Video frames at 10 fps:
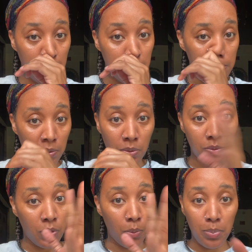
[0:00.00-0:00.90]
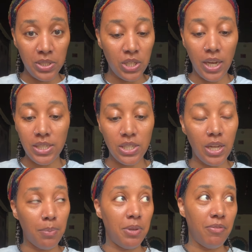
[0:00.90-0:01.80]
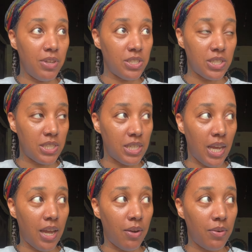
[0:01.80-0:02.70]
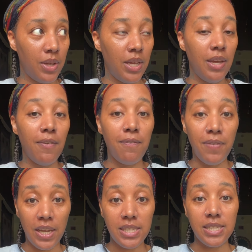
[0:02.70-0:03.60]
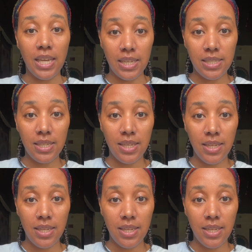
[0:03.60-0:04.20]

So don't be changing up your visions now. Fix it.